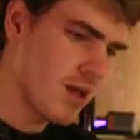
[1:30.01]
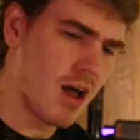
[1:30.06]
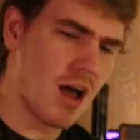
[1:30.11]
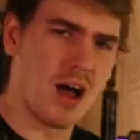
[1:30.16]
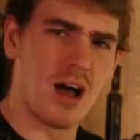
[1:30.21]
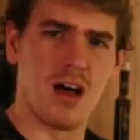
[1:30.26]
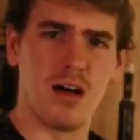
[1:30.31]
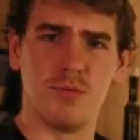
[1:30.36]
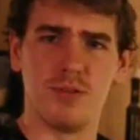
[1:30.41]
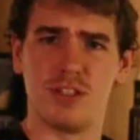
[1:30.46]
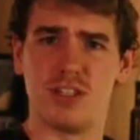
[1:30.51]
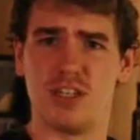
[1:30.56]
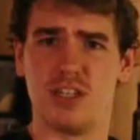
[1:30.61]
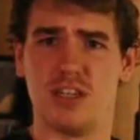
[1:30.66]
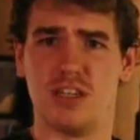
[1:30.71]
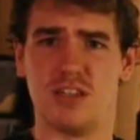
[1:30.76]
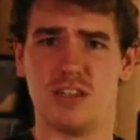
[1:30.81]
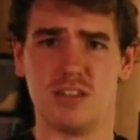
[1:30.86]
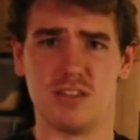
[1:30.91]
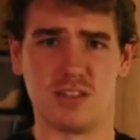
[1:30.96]
But
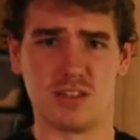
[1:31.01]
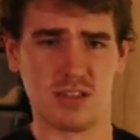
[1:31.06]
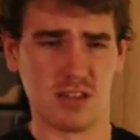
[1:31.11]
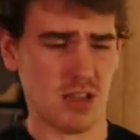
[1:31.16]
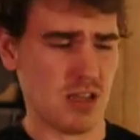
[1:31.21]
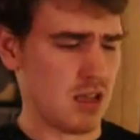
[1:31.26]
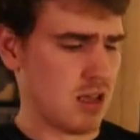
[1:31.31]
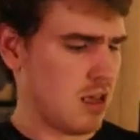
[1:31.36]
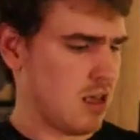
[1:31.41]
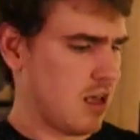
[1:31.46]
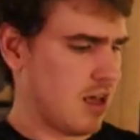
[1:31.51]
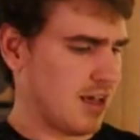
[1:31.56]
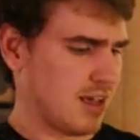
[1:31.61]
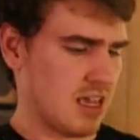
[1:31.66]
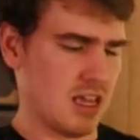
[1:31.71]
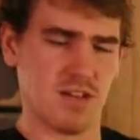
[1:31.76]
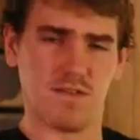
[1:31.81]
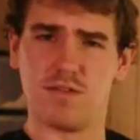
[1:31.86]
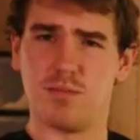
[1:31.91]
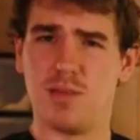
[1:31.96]
she is, again,